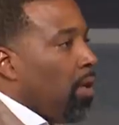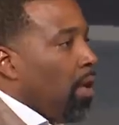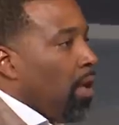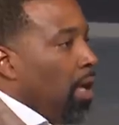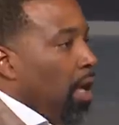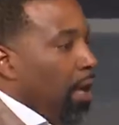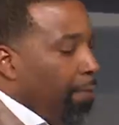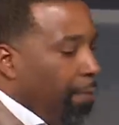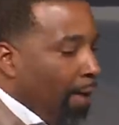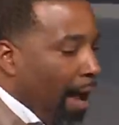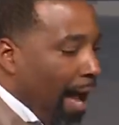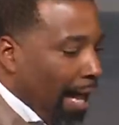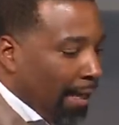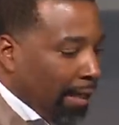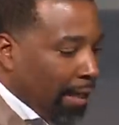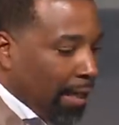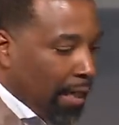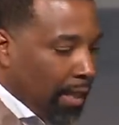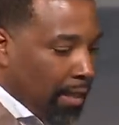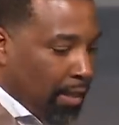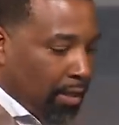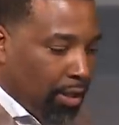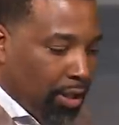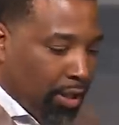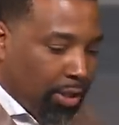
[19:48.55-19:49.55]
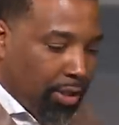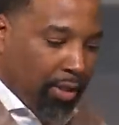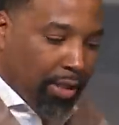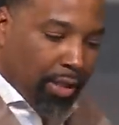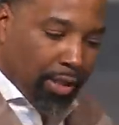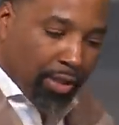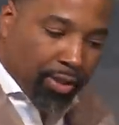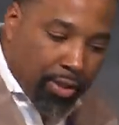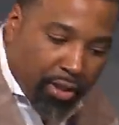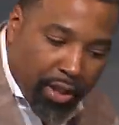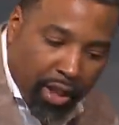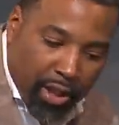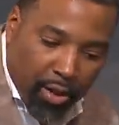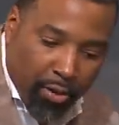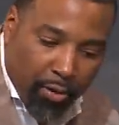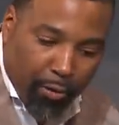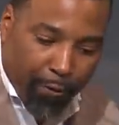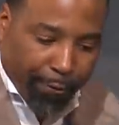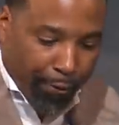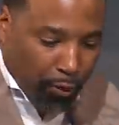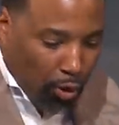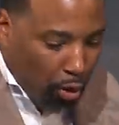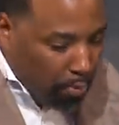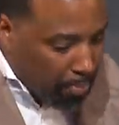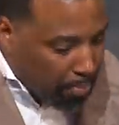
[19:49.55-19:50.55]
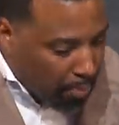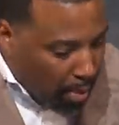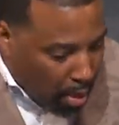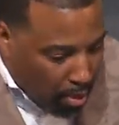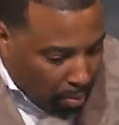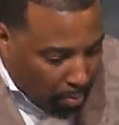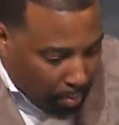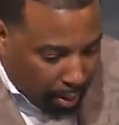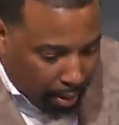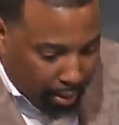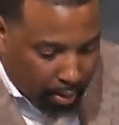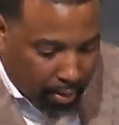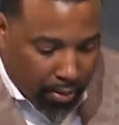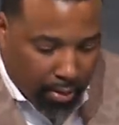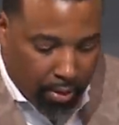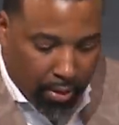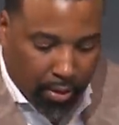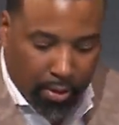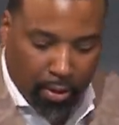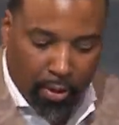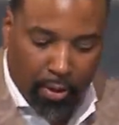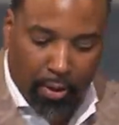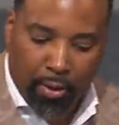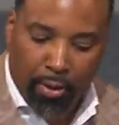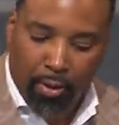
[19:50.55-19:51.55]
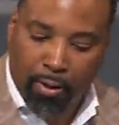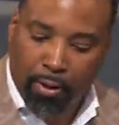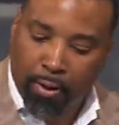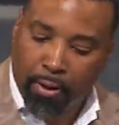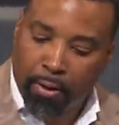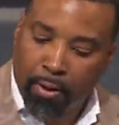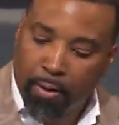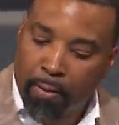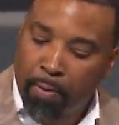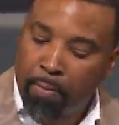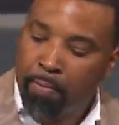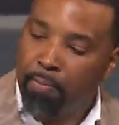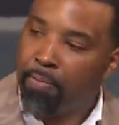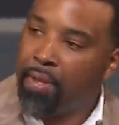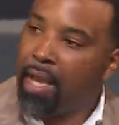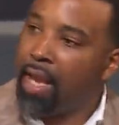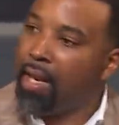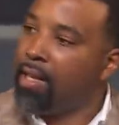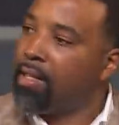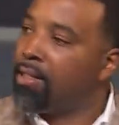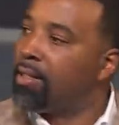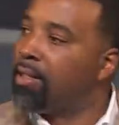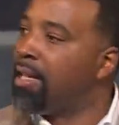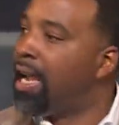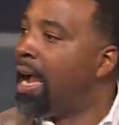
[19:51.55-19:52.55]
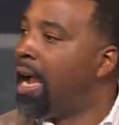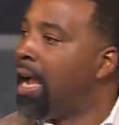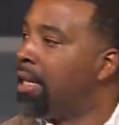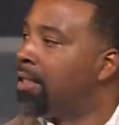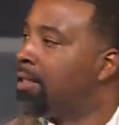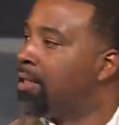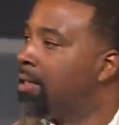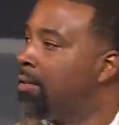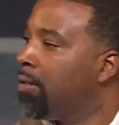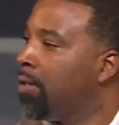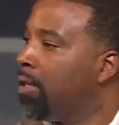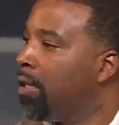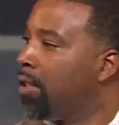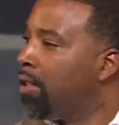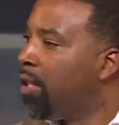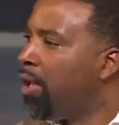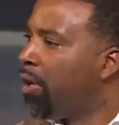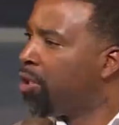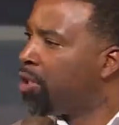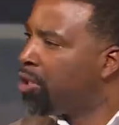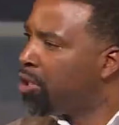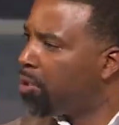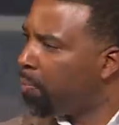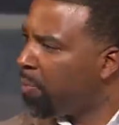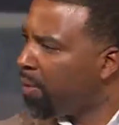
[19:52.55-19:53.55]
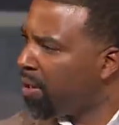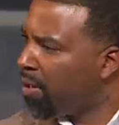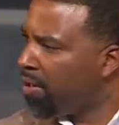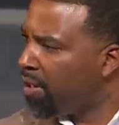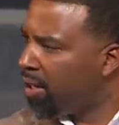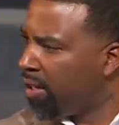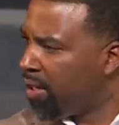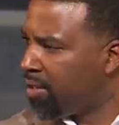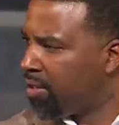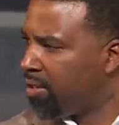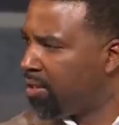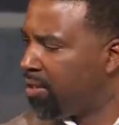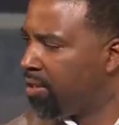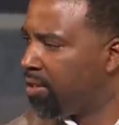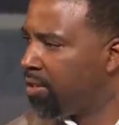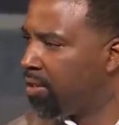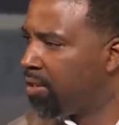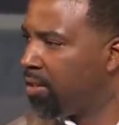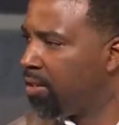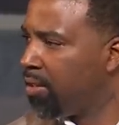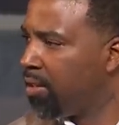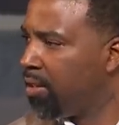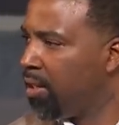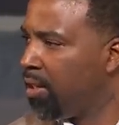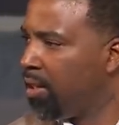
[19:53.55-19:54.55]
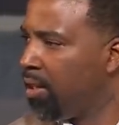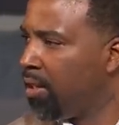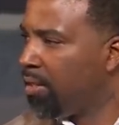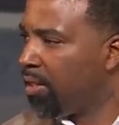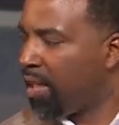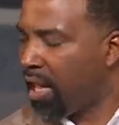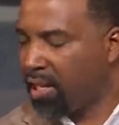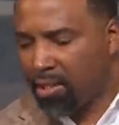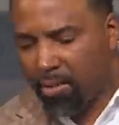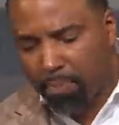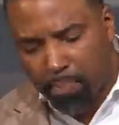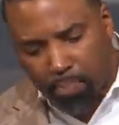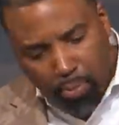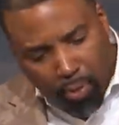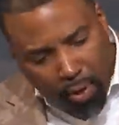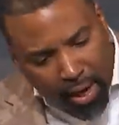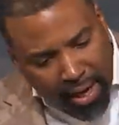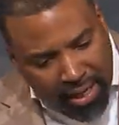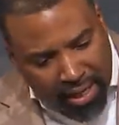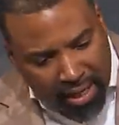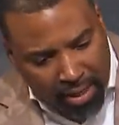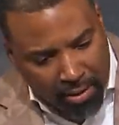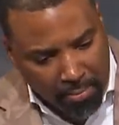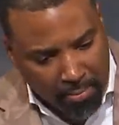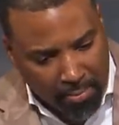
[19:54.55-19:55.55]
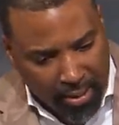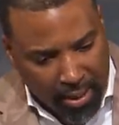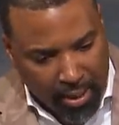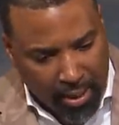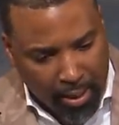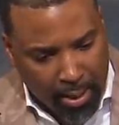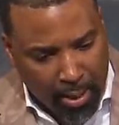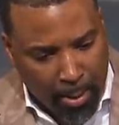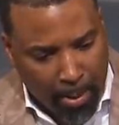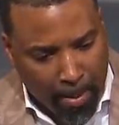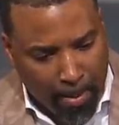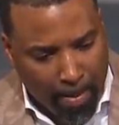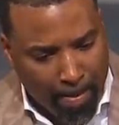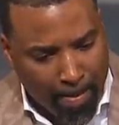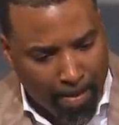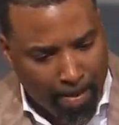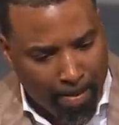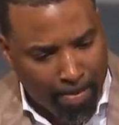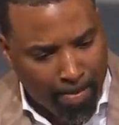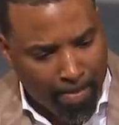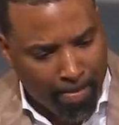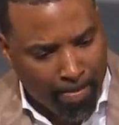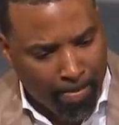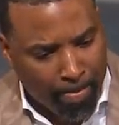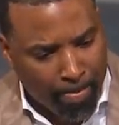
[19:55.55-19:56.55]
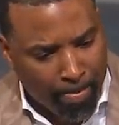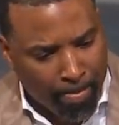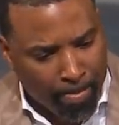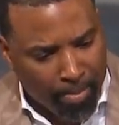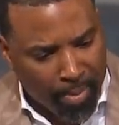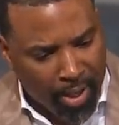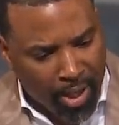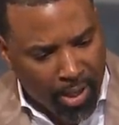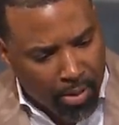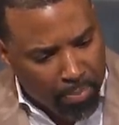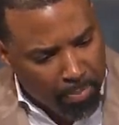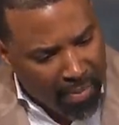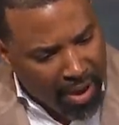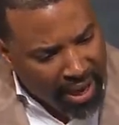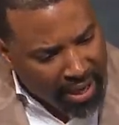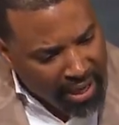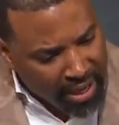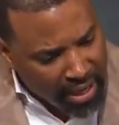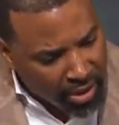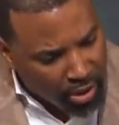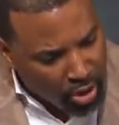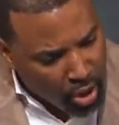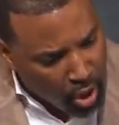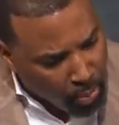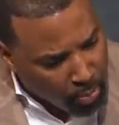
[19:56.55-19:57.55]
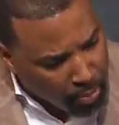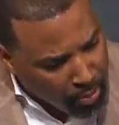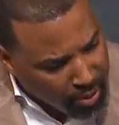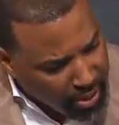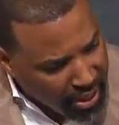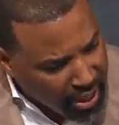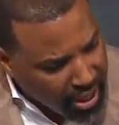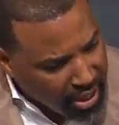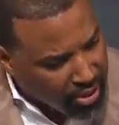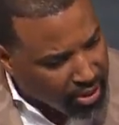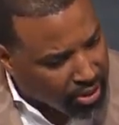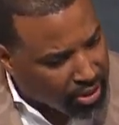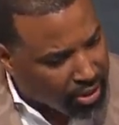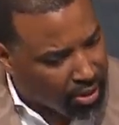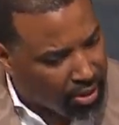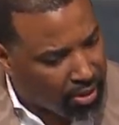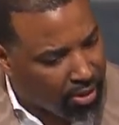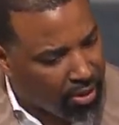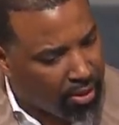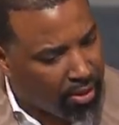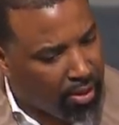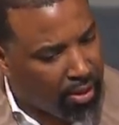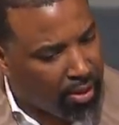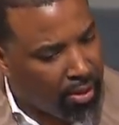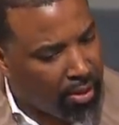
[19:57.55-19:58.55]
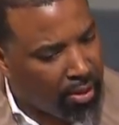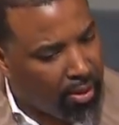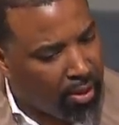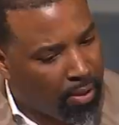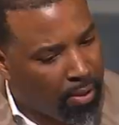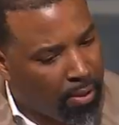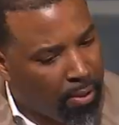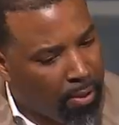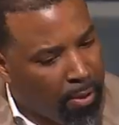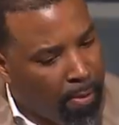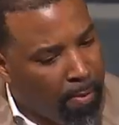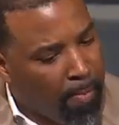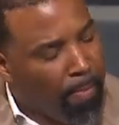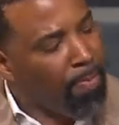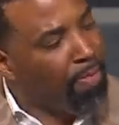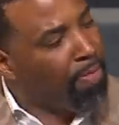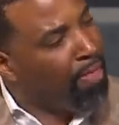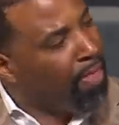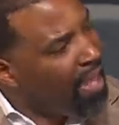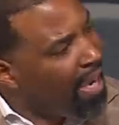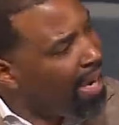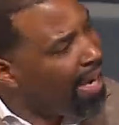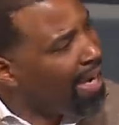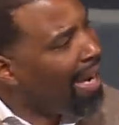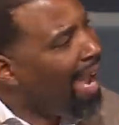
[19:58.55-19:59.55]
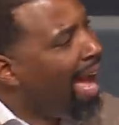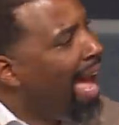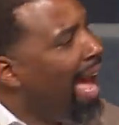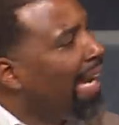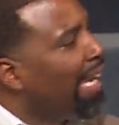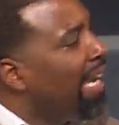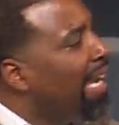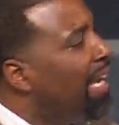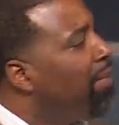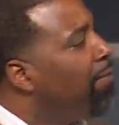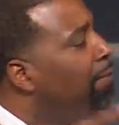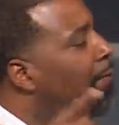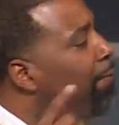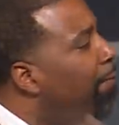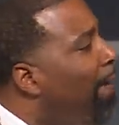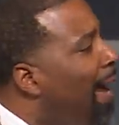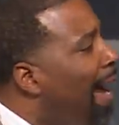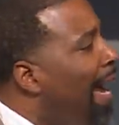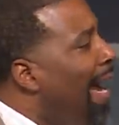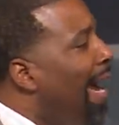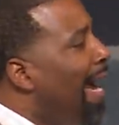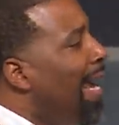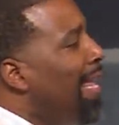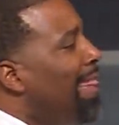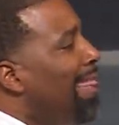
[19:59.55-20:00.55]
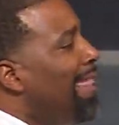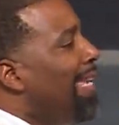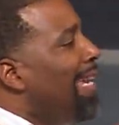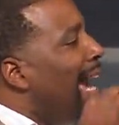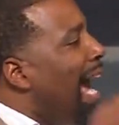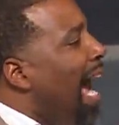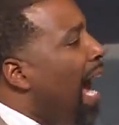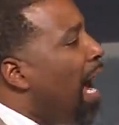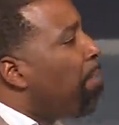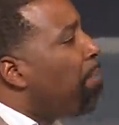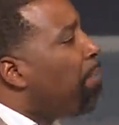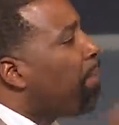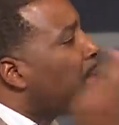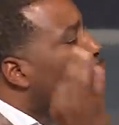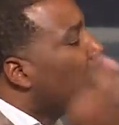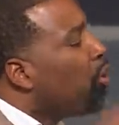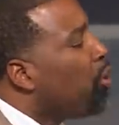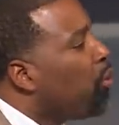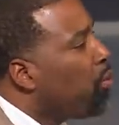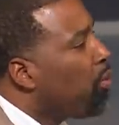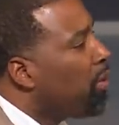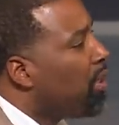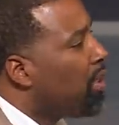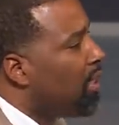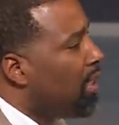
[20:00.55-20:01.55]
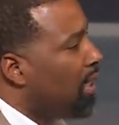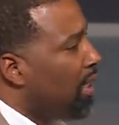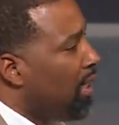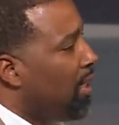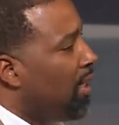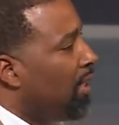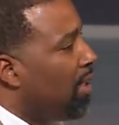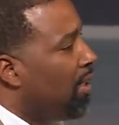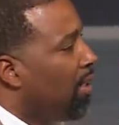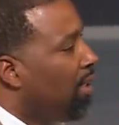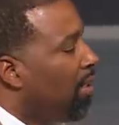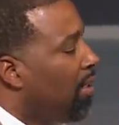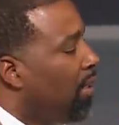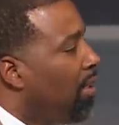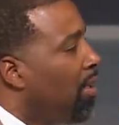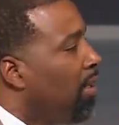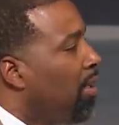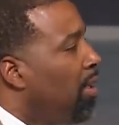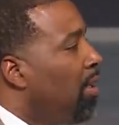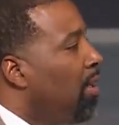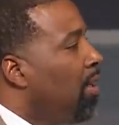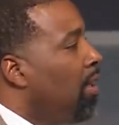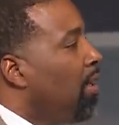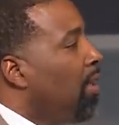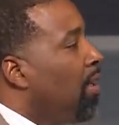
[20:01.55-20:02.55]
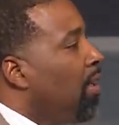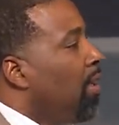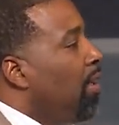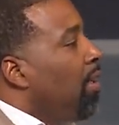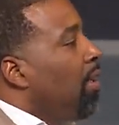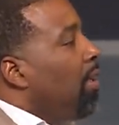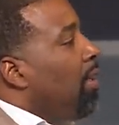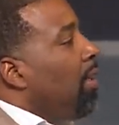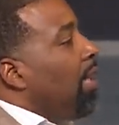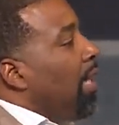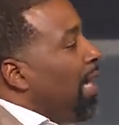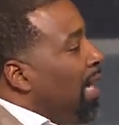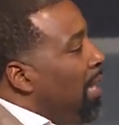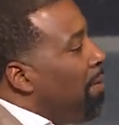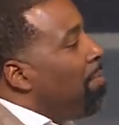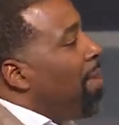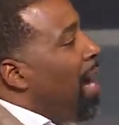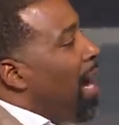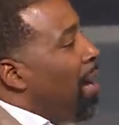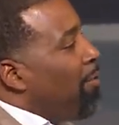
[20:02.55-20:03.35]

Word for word: if I can just distill for a moment that it's not the experience that's breaking me, it's my interpretation, then I can find the opportunity in my